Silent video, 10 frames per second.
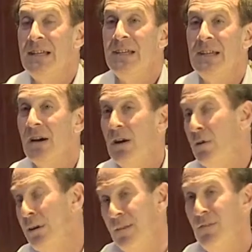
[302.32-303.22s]

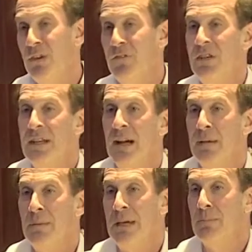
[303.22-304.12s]
1,850
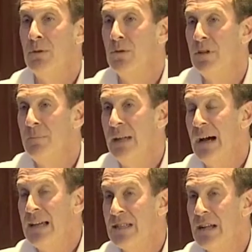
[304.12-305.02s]
people who have been
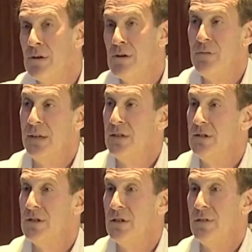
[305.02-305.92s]
Eisenhower
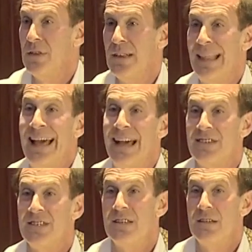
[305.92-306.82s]
Fellows over the
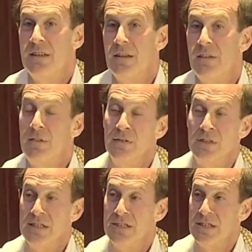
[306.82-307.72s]
last
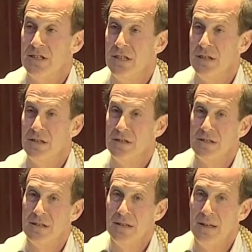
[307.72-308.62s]
56
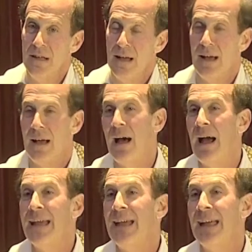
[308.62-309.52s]
years,
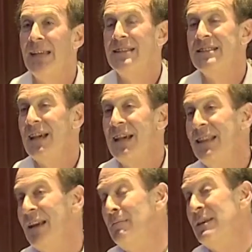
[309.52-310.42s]
I can say
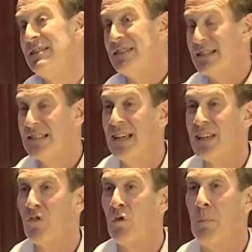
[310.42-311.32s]
they've been
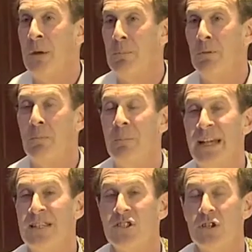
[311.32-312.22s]
successful people
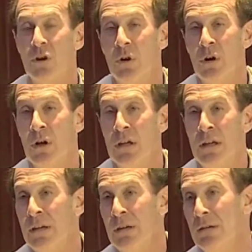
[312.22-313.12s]
based
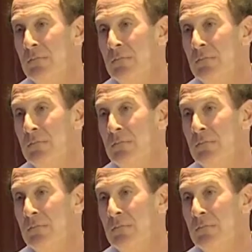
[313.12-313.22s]
on